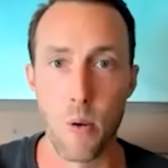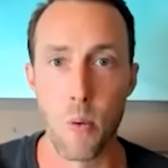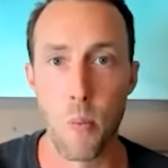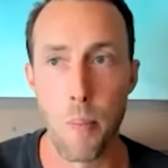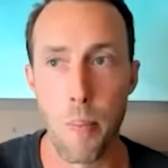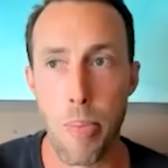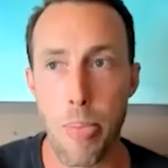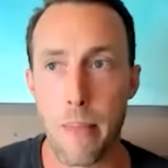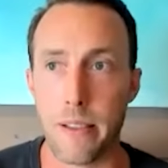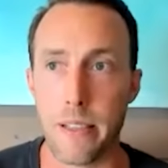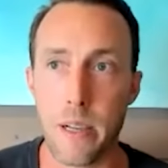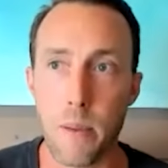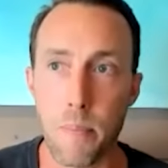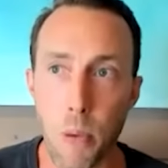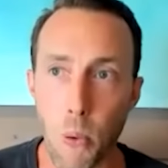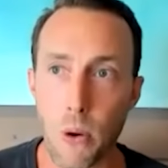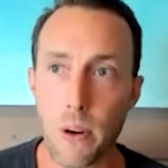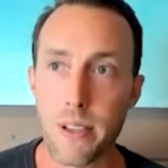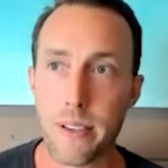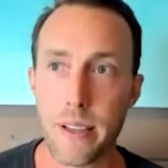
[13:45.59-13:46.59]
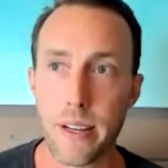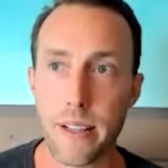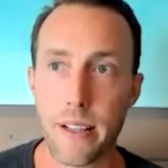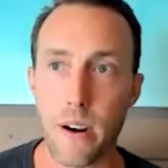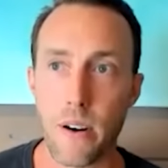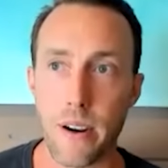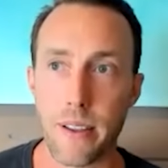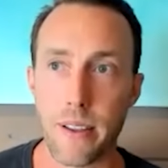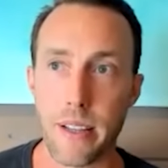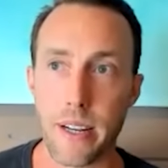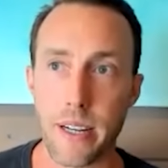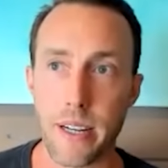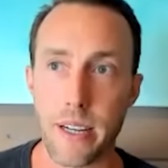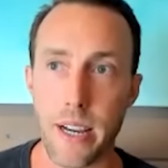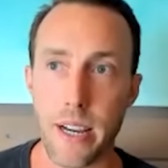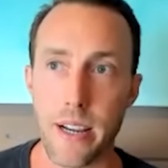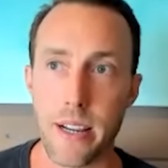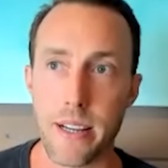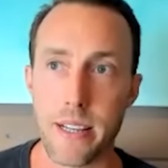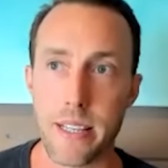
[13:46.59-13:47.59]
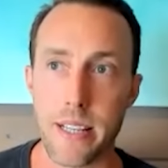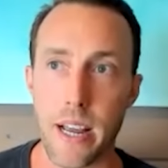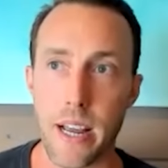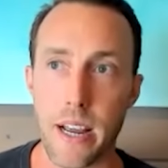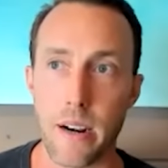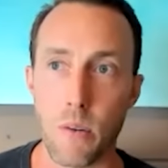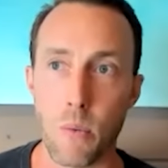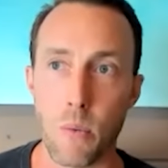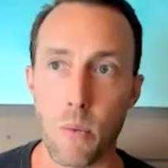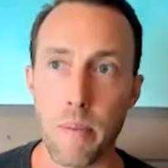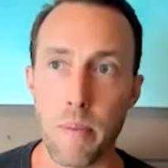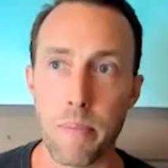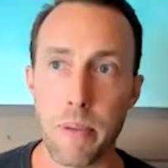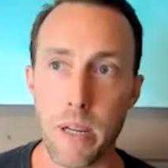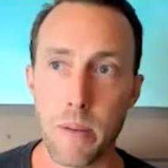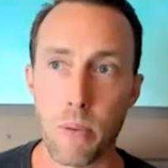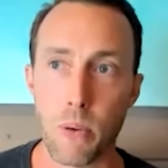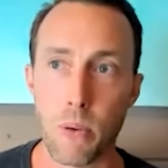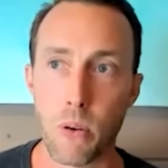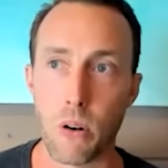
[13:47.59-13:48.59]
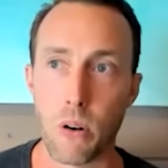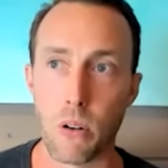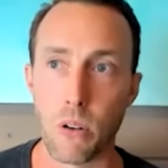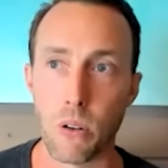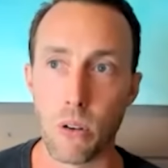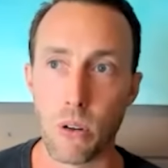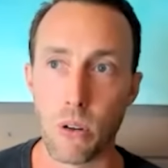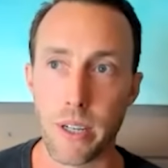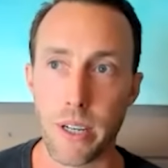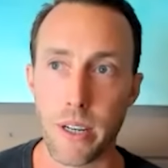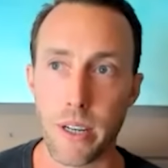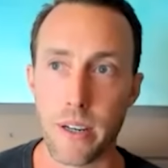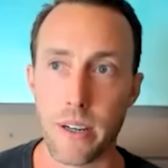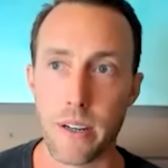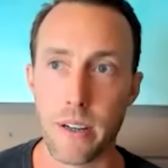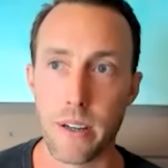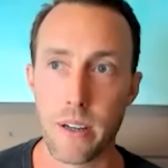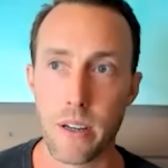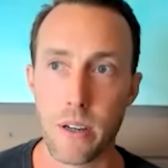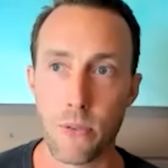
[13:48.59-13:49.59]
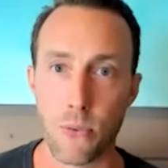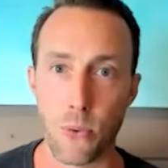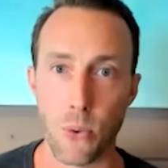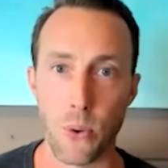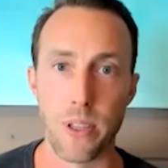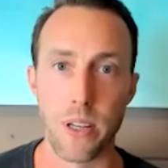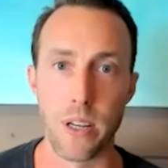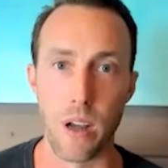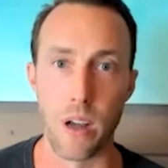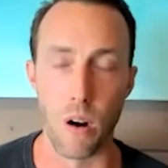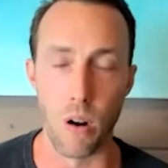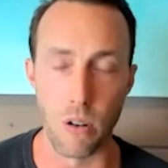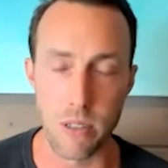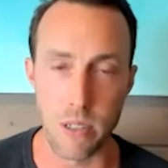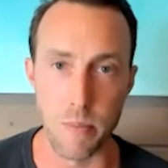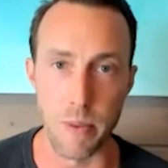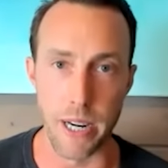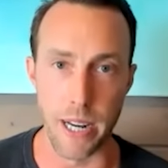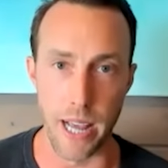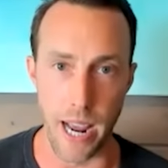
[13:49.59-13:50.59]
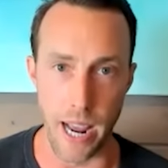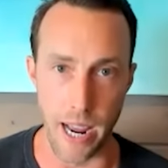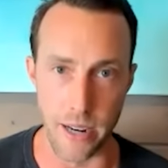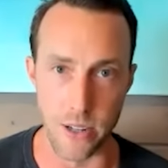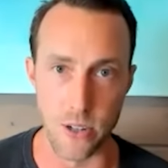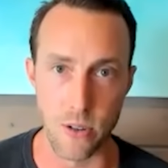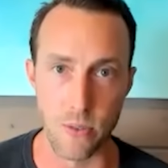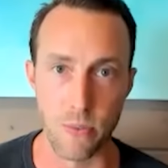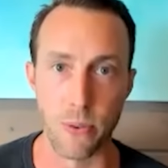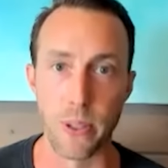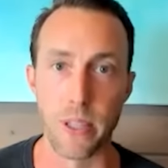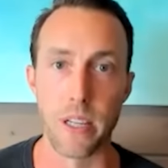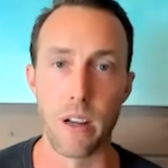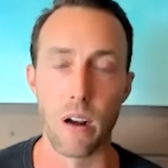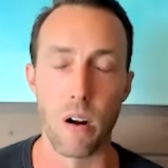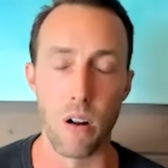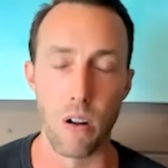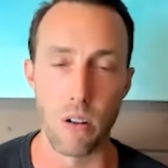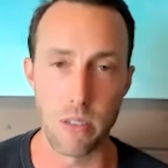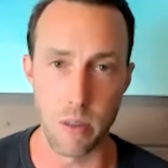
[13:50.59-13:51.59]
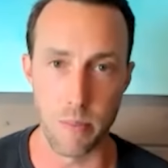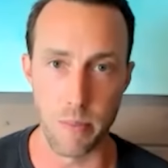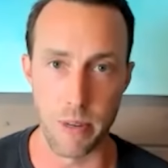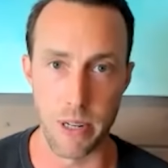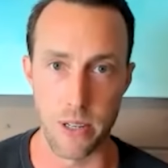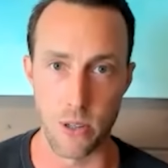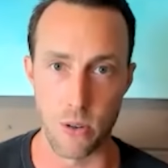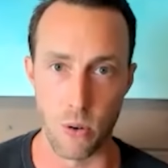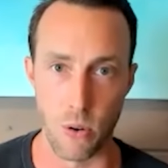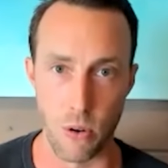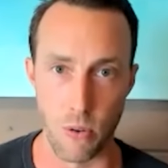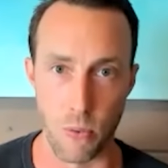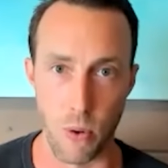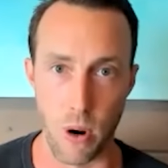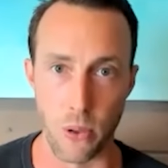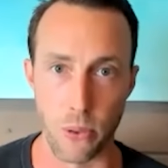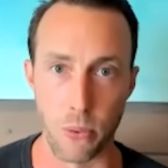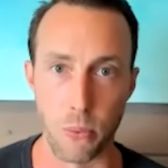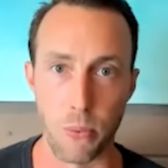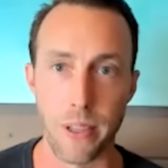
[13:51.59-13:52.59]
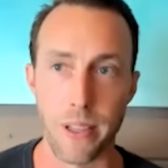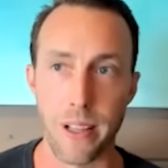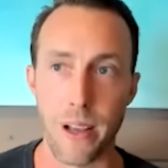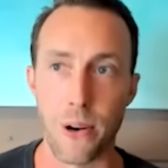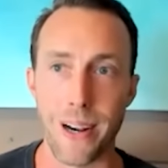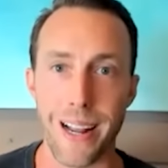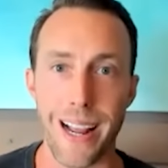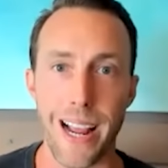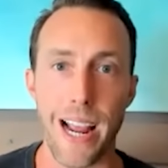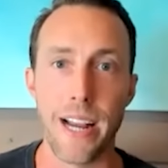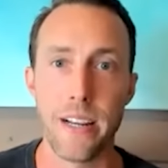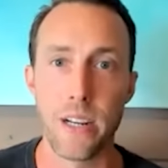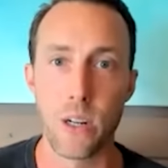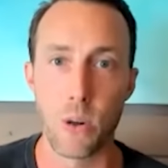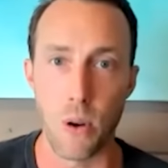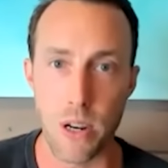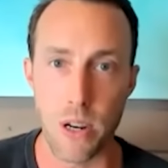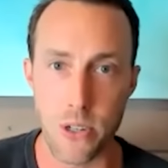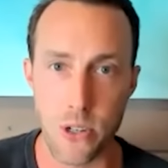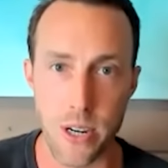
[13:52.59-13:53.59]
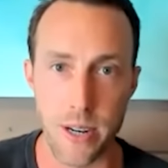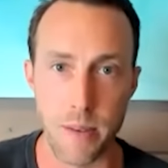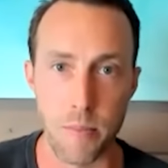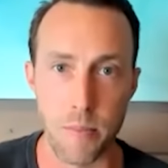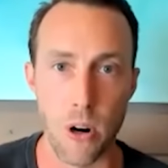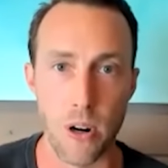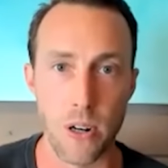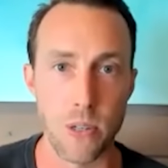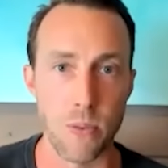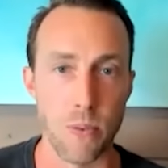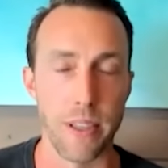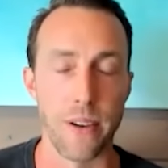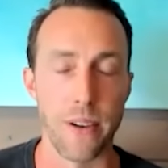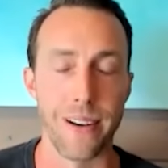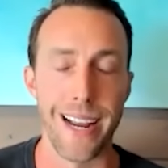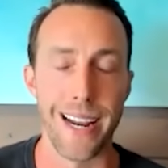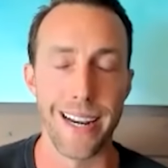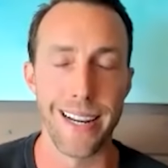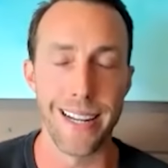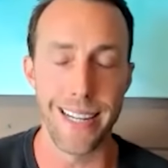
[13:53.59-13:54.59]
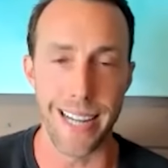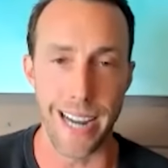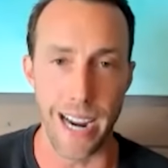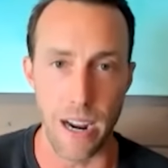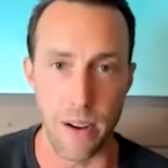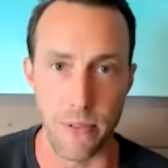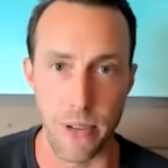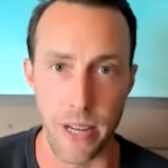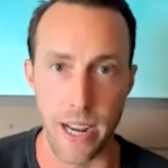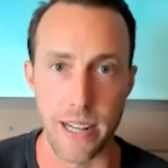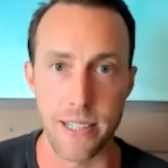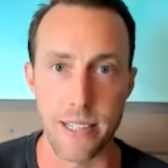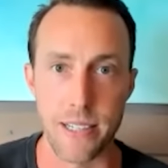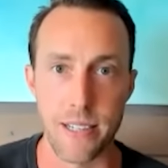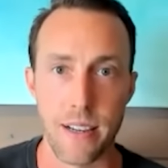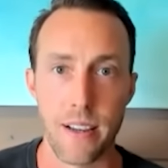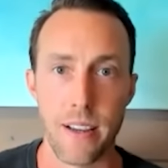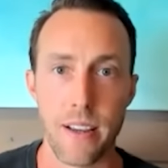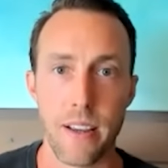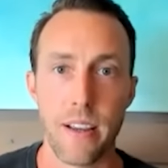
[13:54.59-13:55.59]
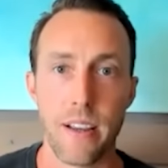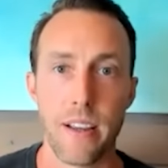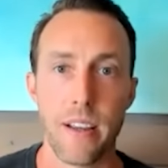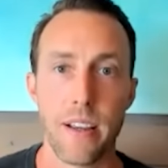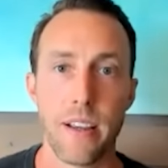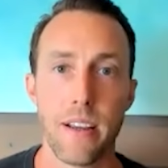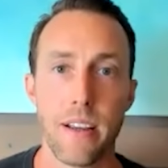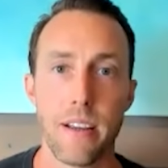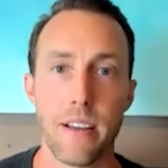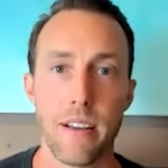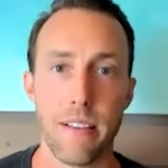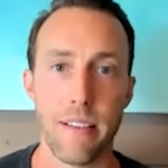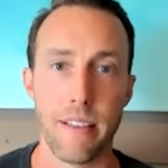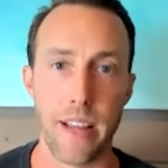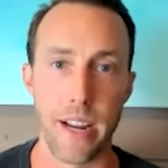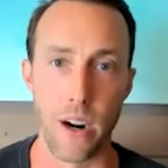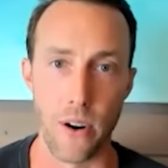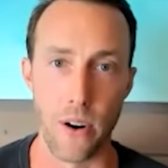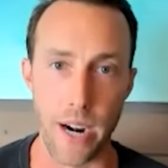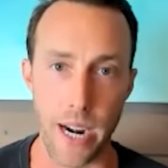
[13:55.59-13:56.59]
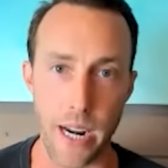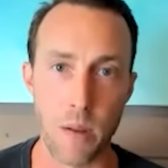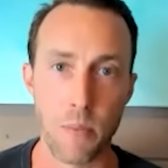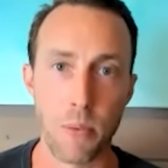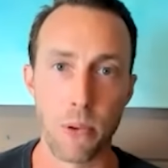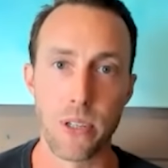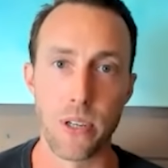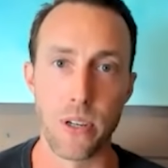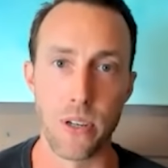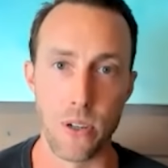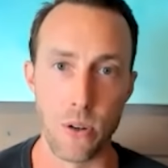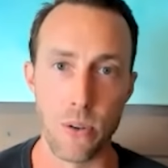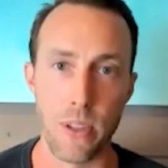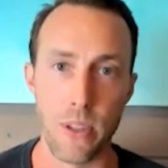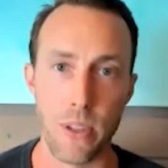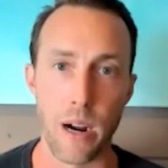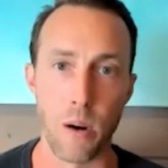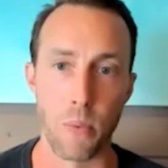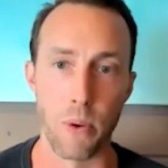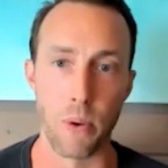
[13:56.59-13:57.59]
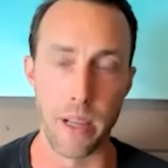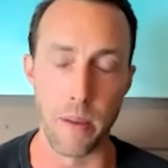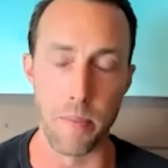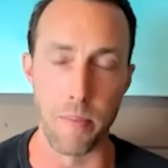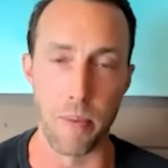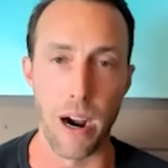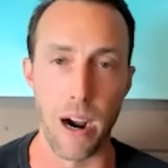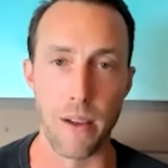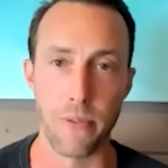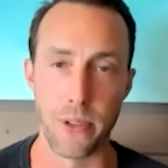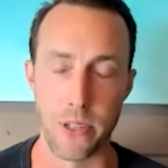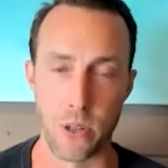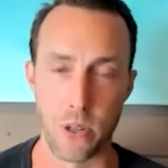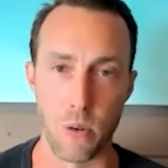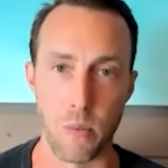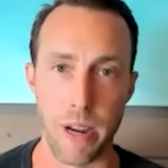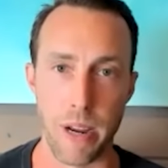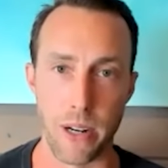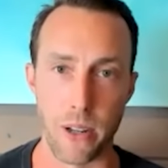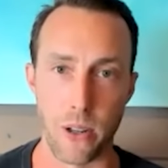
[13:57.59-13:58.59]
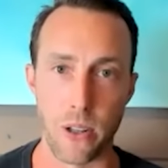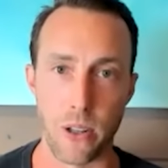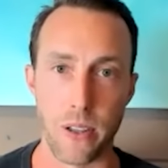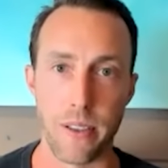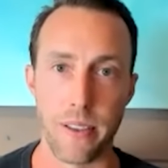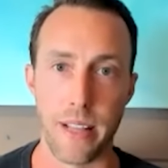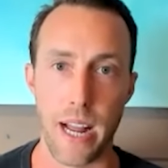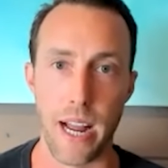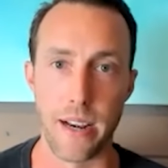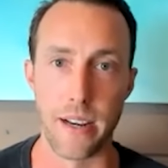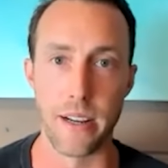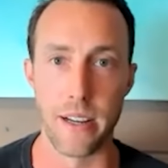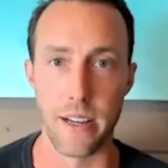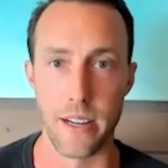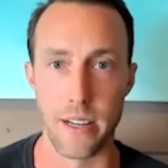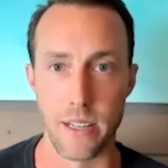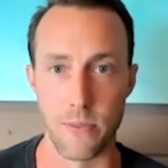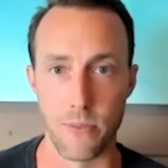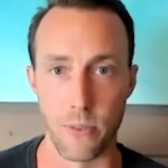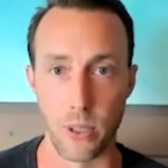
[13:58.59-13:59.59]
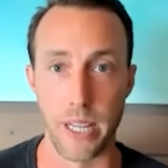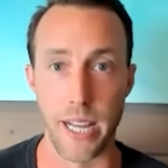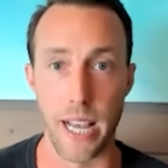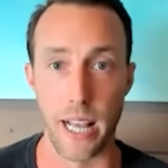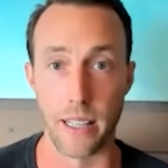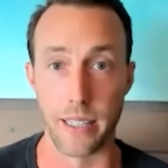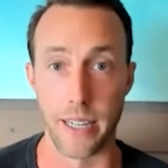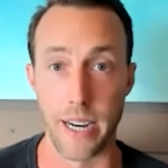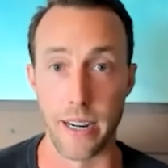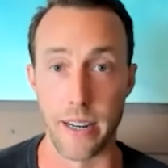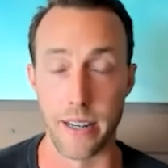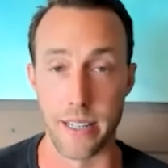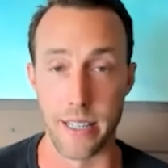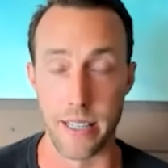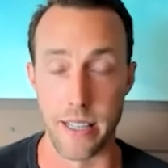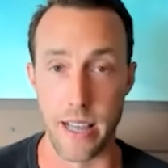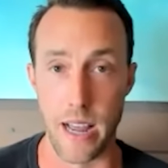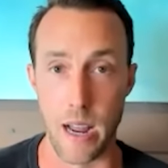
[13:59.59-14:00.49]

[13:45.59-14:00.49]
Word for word: The important thing there, I think, is that when people are looking for the ultimate hedge, for the ultimate store of wealth, without any question marks, without any caveats, they are able to do that when they buy physical metal that is fully allocated to